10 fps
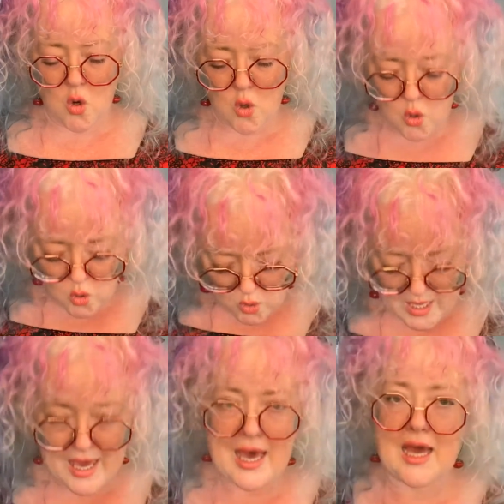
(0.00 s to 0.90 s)
Ooh,
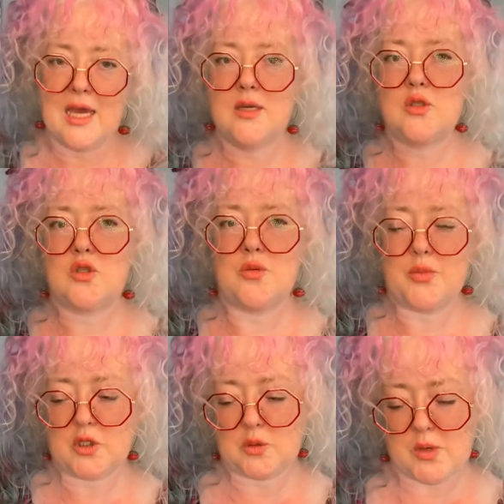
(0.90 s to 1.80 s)
yeah,
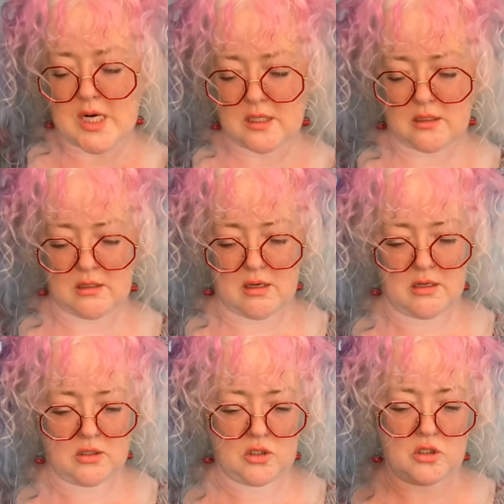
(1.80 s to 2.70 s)
super smart,
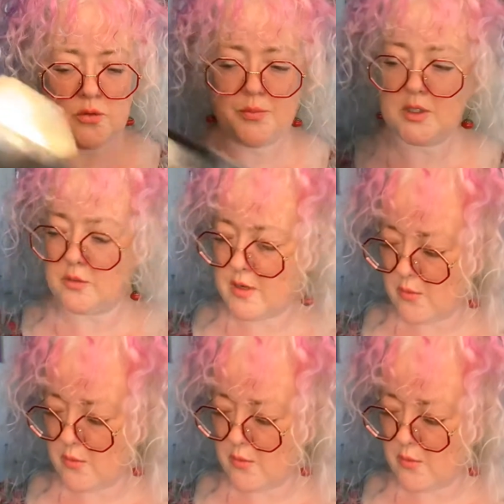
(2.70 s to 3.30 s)
super smart.